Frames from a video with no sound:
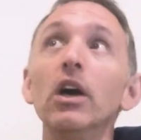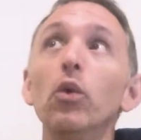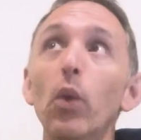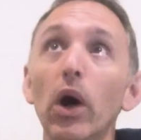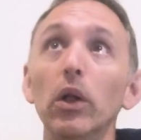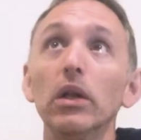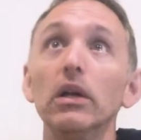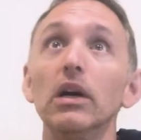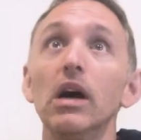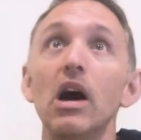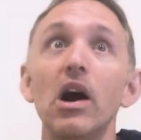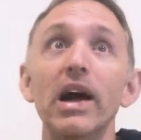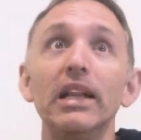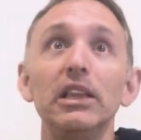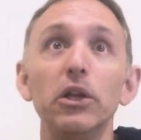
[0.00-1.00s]
Well,
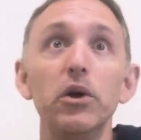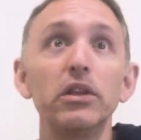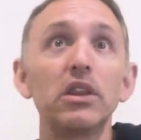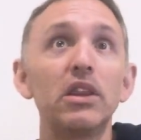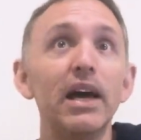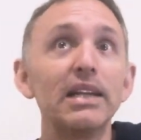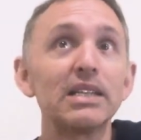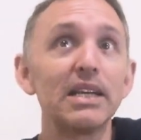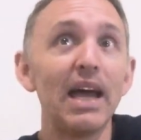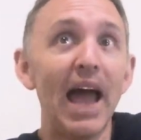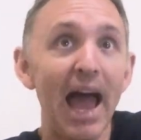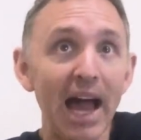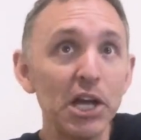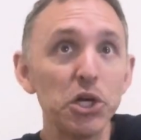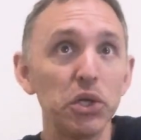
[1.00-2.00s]
I learnt that
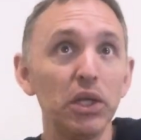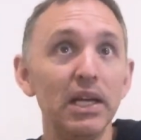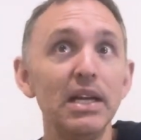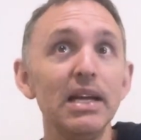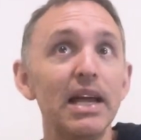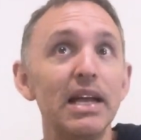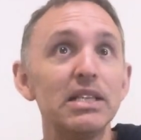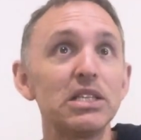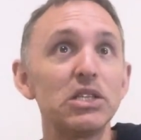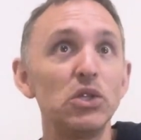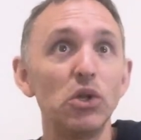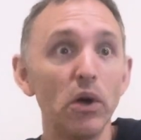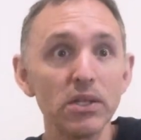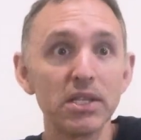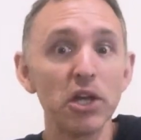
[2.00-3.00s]
actually it's
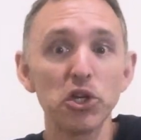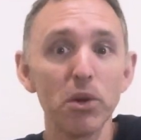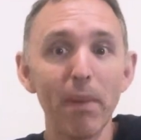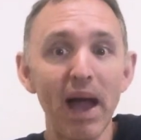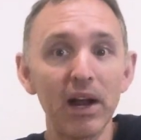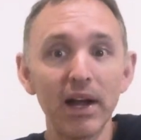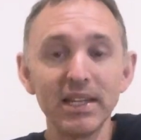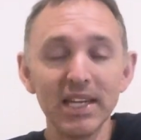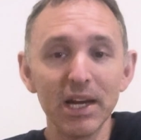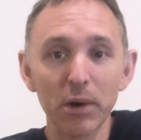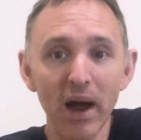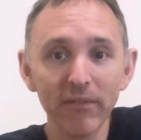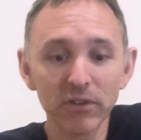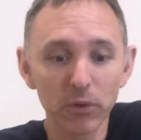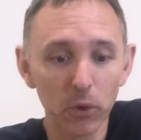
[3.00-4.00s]
not such a bad idea
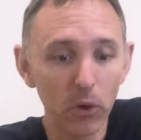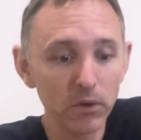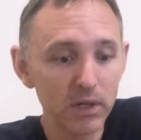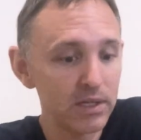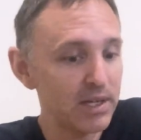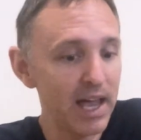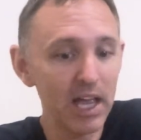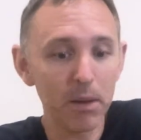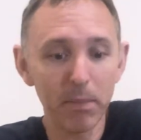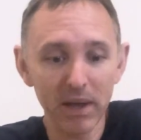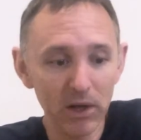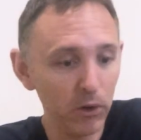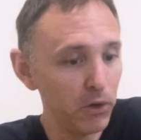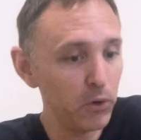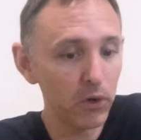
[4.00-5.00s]
after all to take
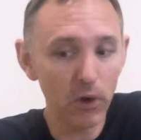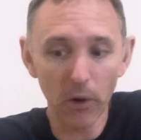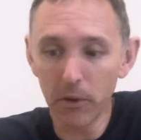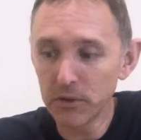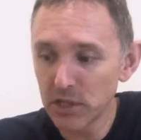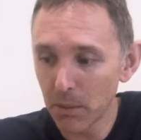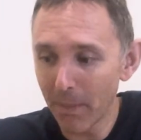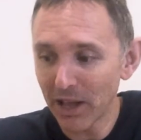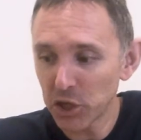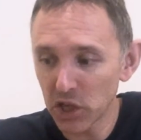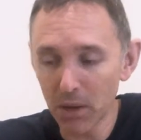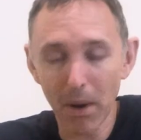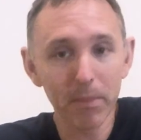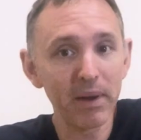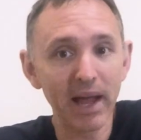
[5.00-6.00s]
PLU codes and match
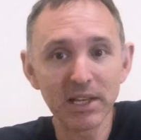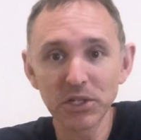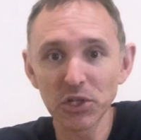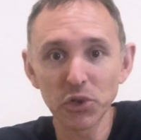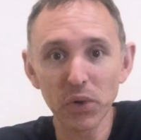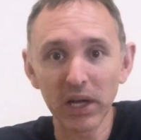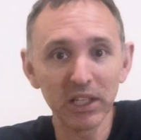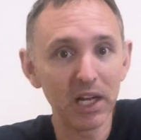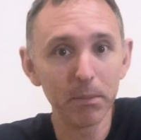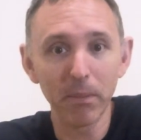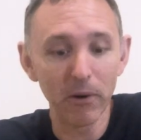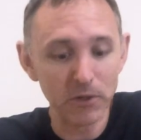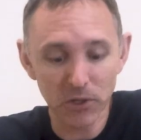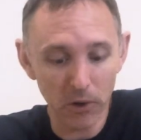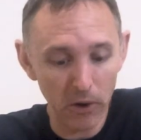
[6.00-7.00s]
them up against Australian
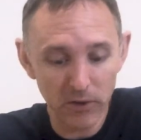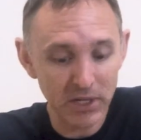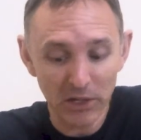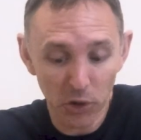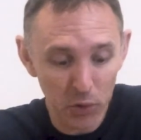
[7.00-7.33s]
postcodes and